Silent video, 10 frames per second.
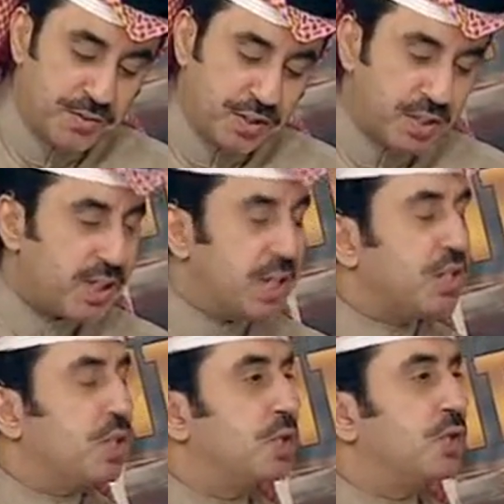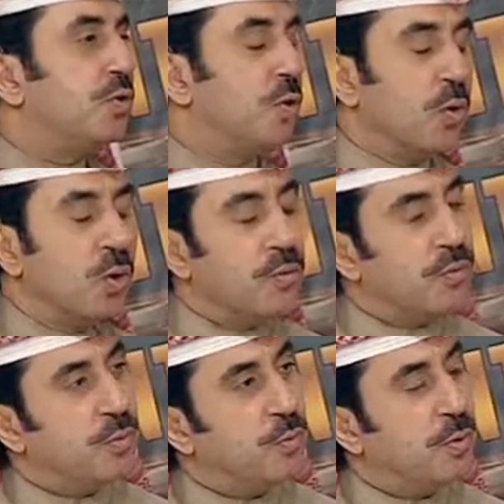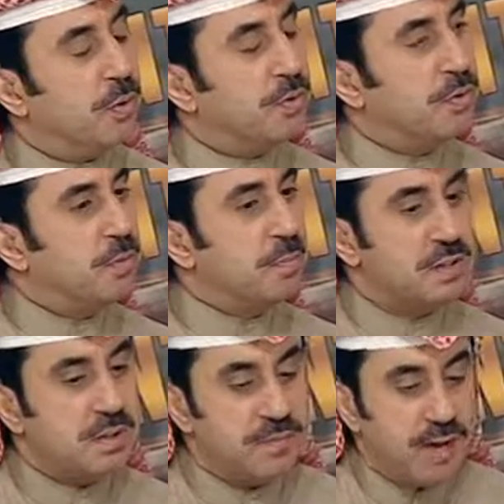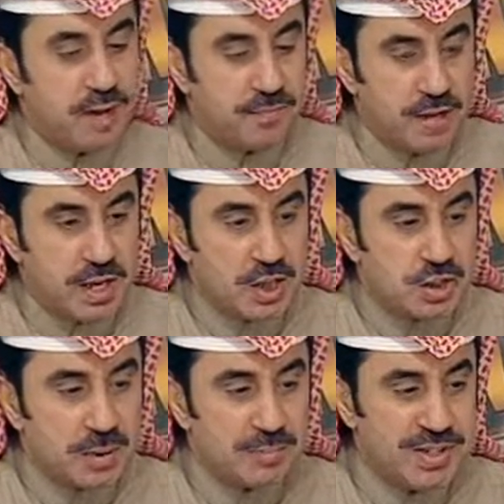visitations all over the world, you must have had some